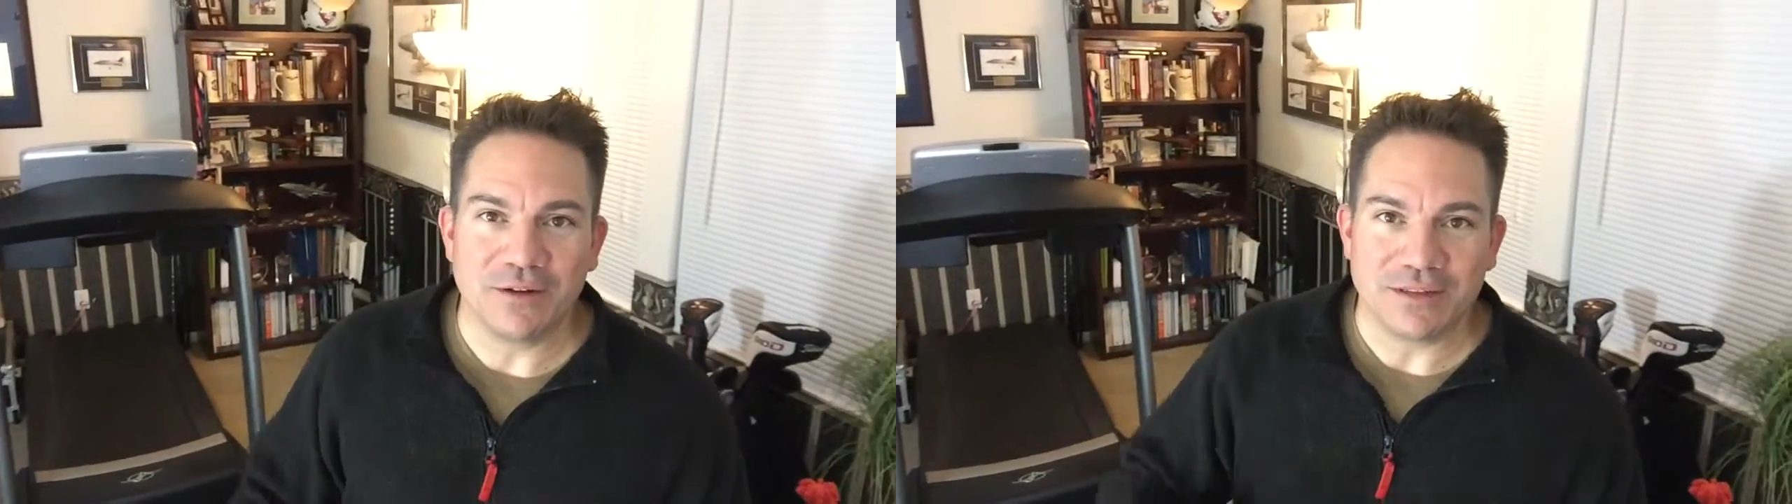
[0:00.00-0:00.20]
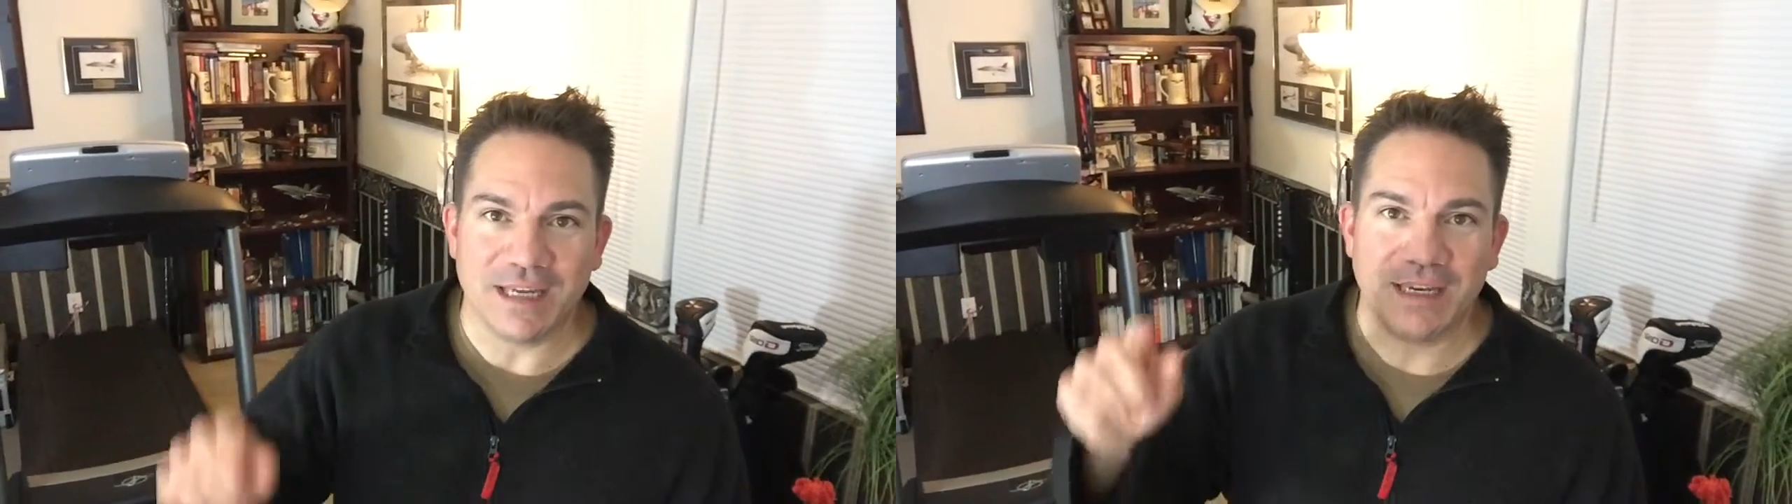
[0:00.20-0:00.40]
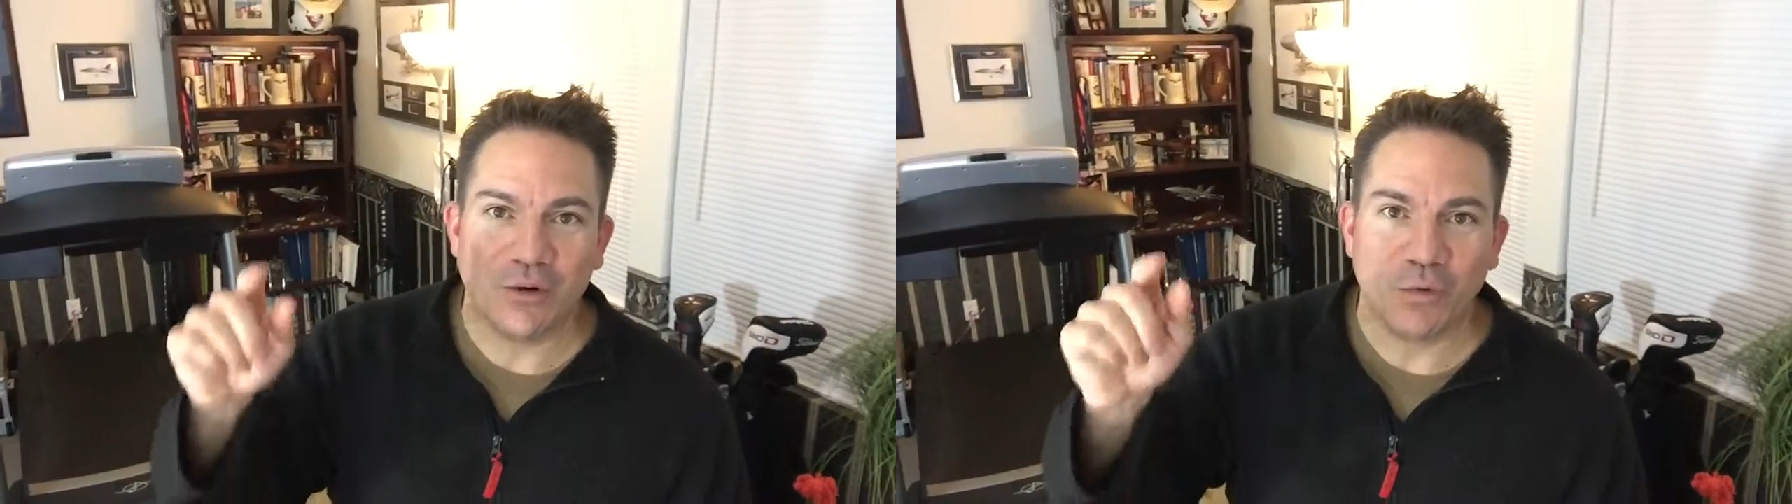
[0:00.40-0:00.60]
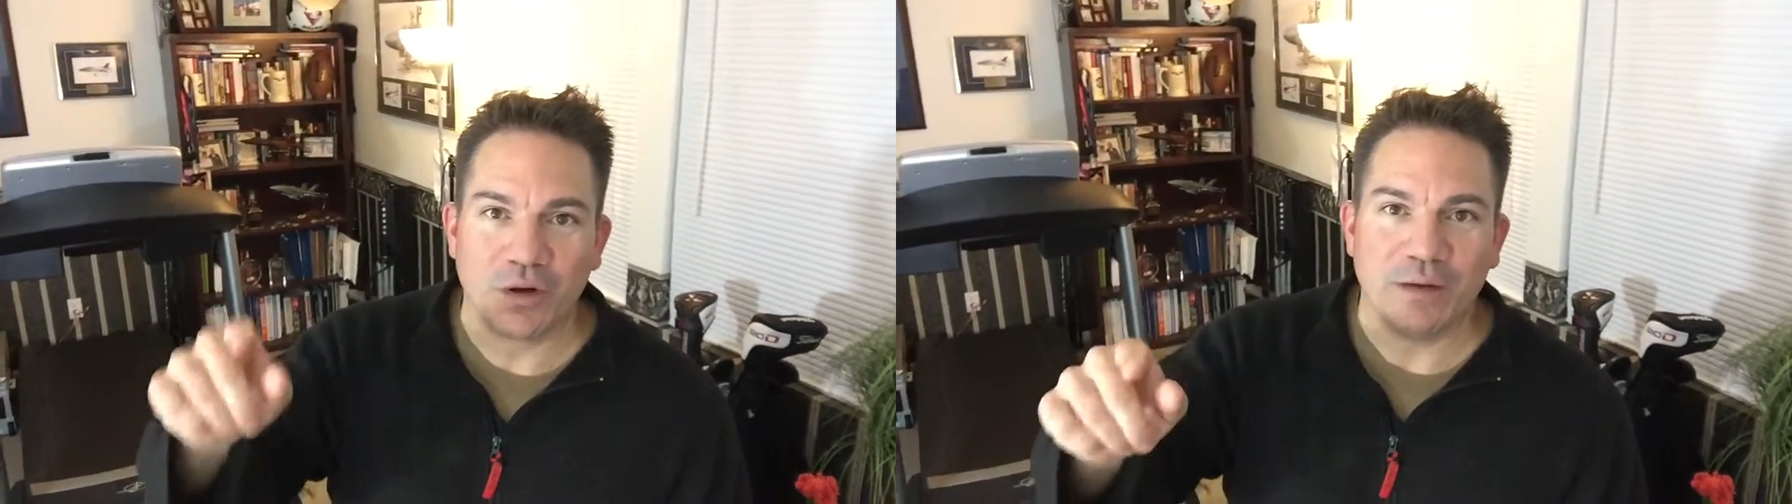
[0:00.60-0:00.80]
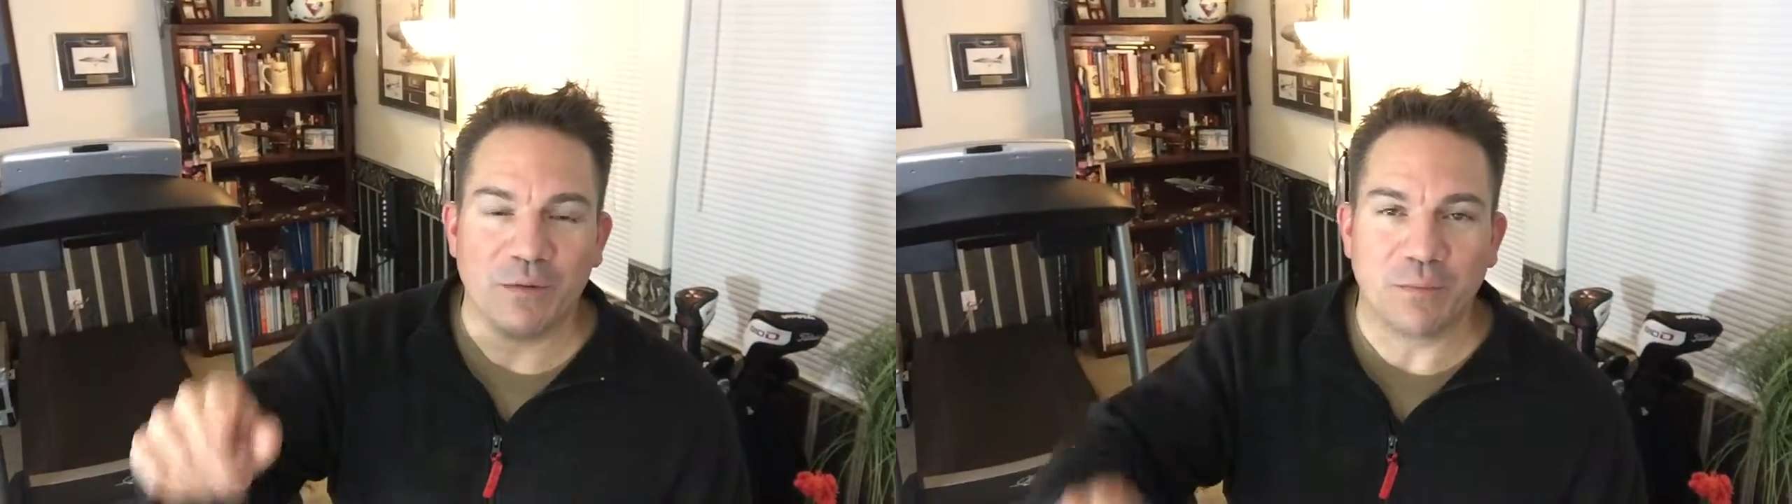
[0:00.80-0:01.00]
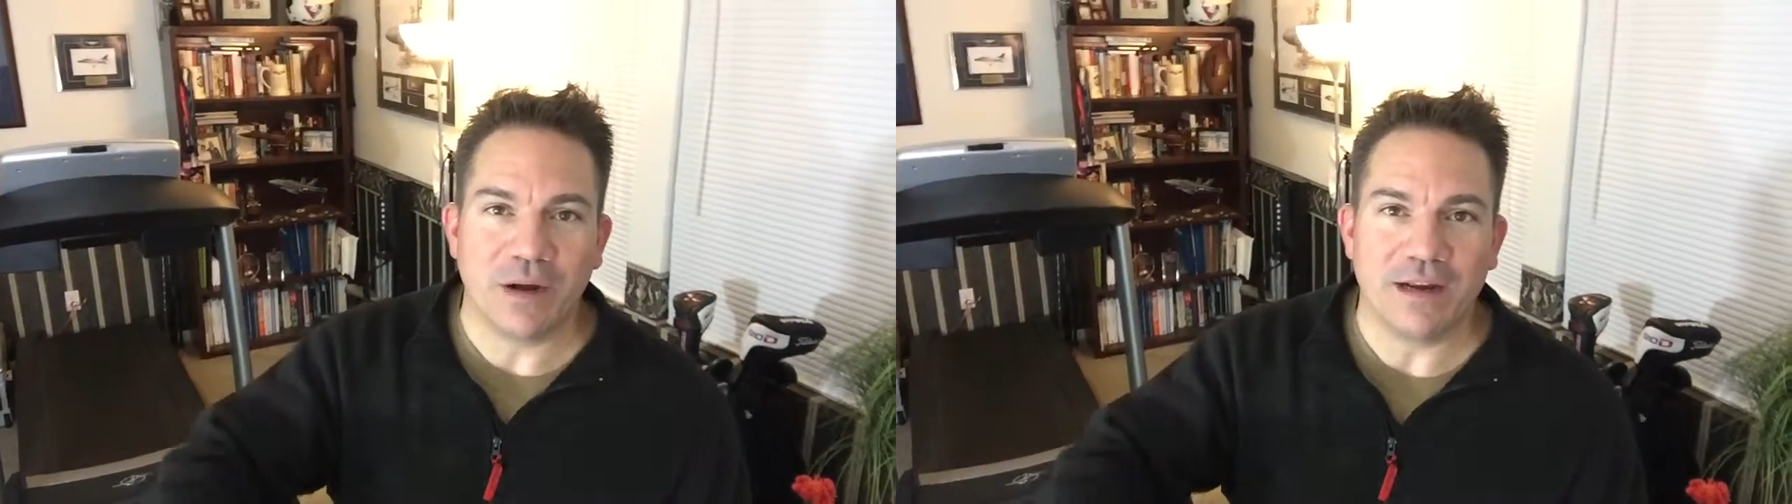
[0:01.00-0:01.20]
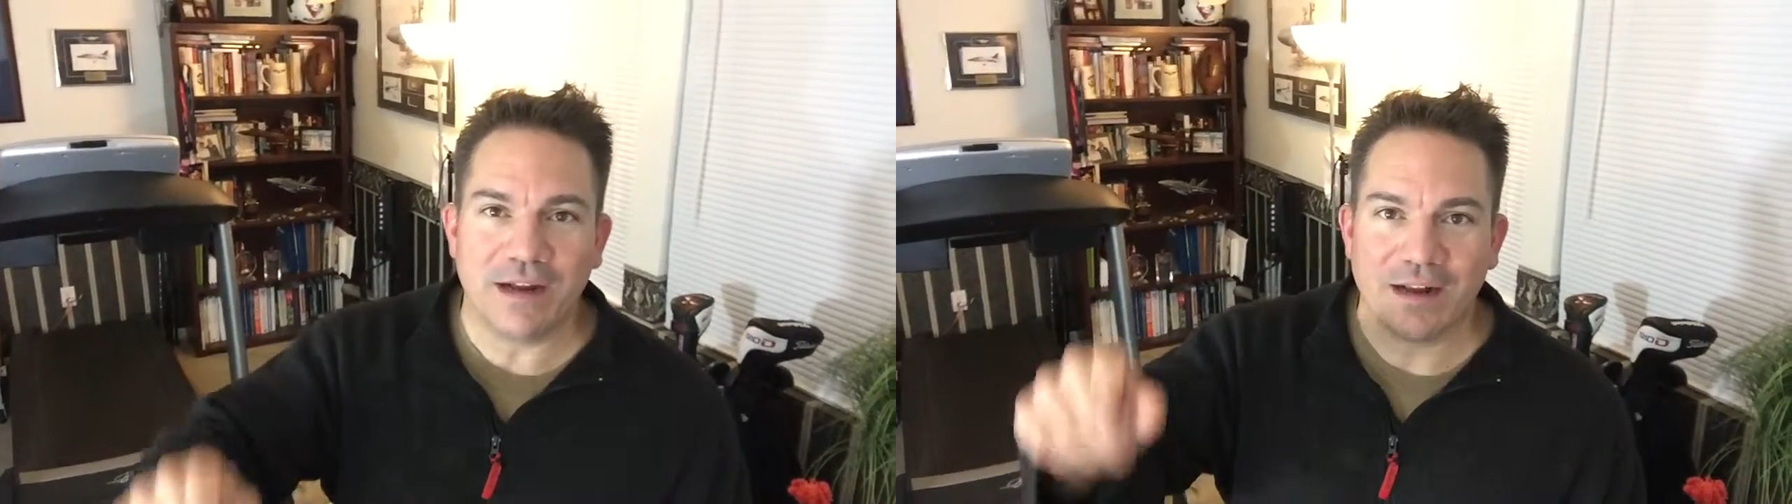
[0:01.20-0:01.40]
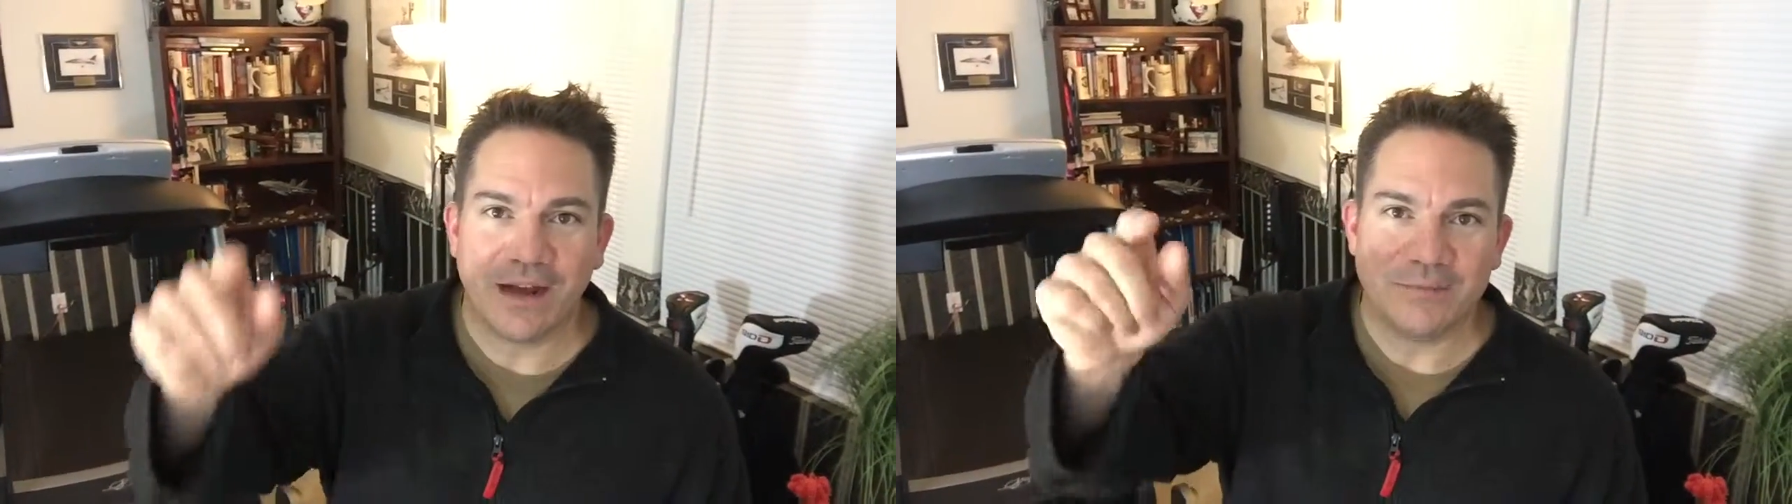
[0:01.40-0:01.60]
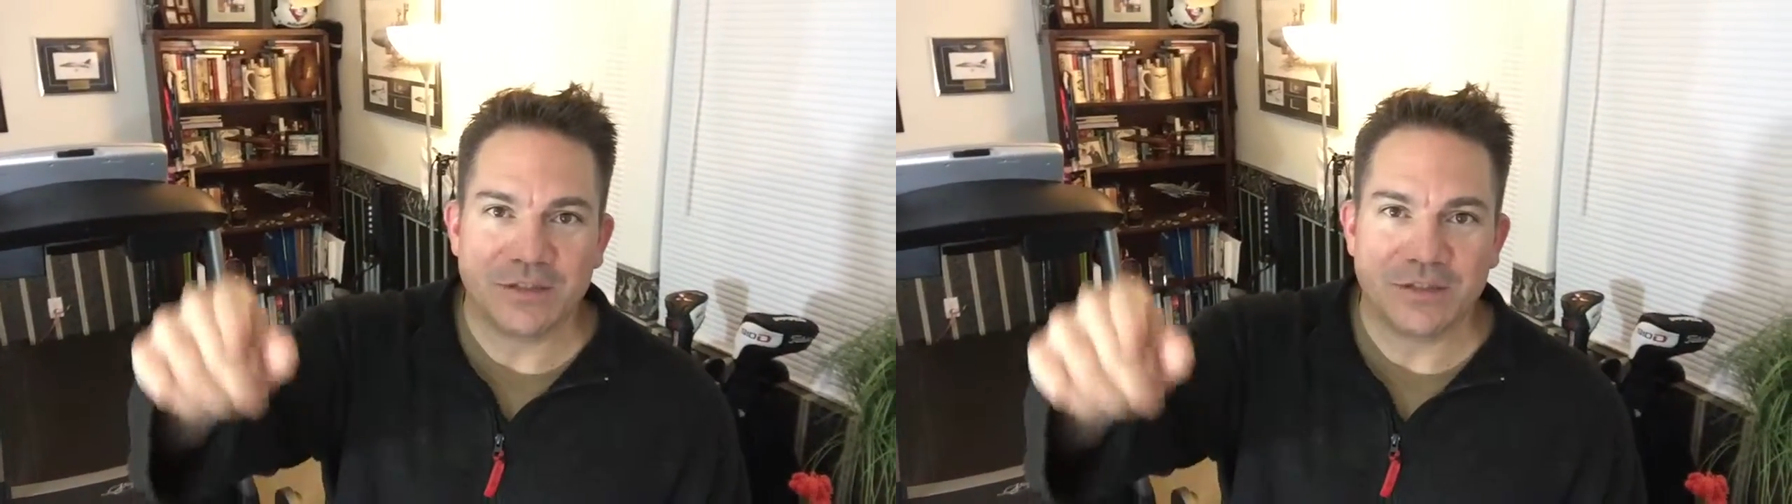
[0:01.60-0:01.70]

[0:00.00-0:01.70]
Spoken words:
It'll take you to workingwithbrian.com.